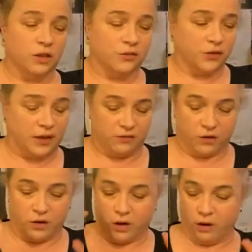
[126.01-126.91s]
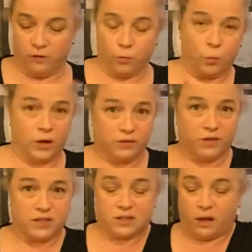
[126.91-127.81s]
the flavor of whatever
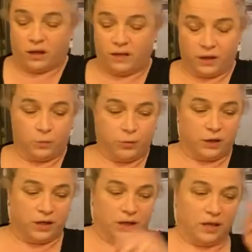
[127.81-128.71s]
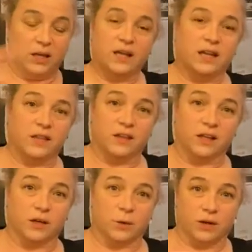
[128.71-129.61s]
the solid that you're putting in the
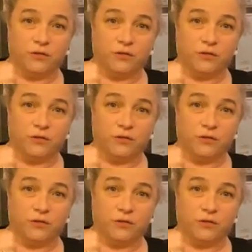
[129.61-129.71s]
liquid.